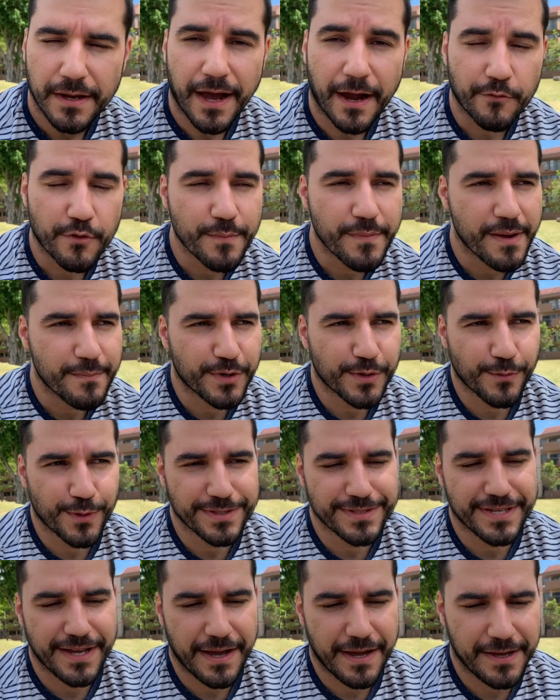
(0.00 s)
I remember
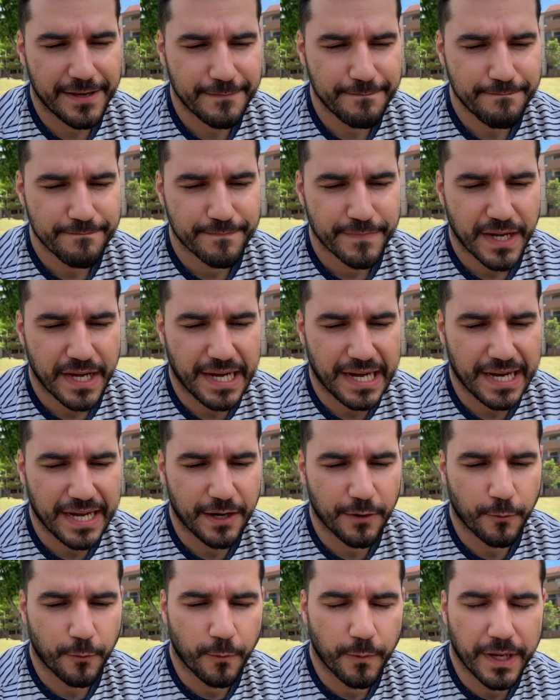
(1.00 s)
one time
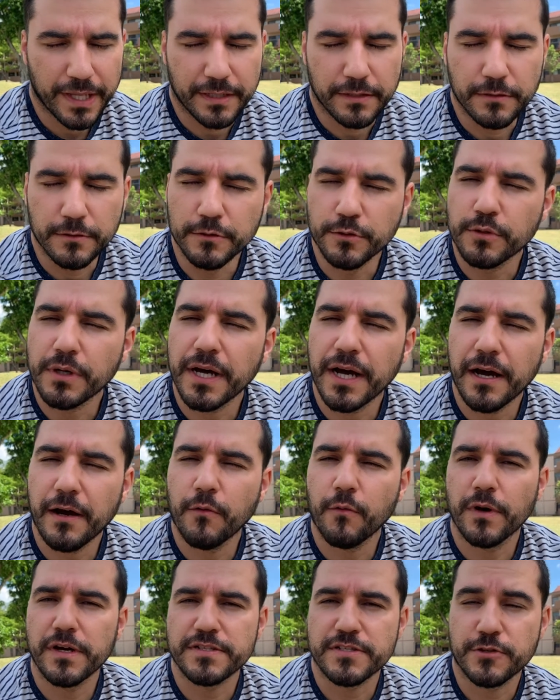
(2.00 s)
uh, when Luca
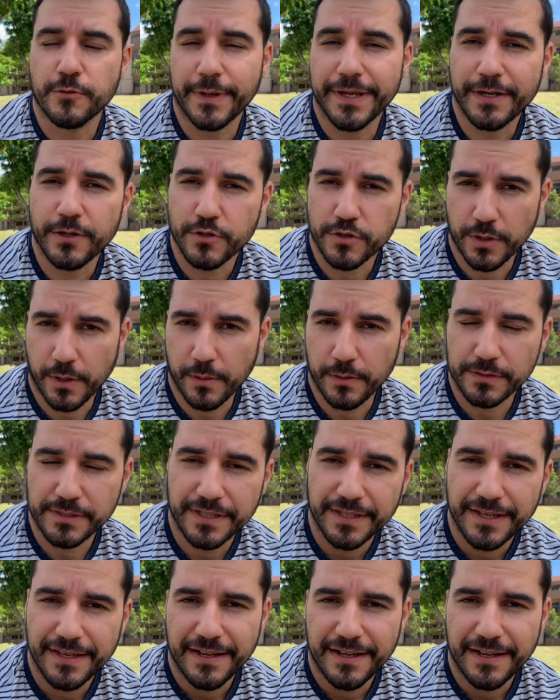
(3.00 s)
was three years old